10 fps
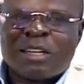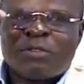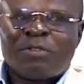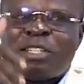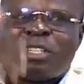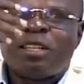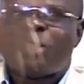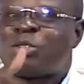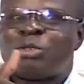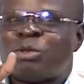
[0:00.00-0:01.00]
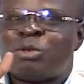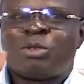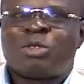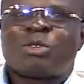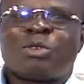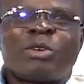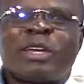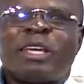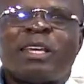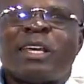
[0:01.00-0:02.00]
refugee issues or
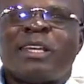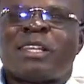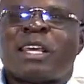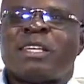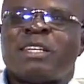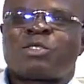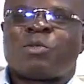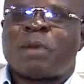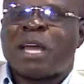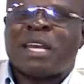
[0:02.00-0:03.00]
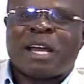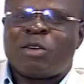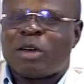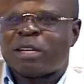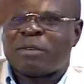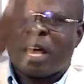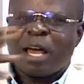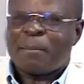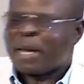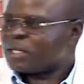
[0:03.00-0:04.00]
either in Somalia or whatever,
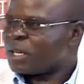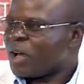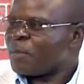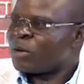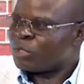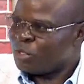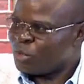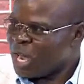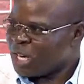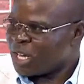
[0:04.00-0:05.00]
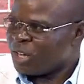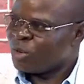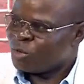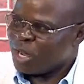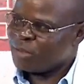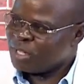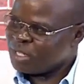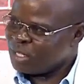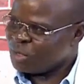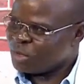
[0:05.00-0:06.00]
but how about in Uganda? Don't we have
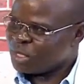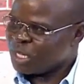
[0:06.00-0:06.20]
these issues?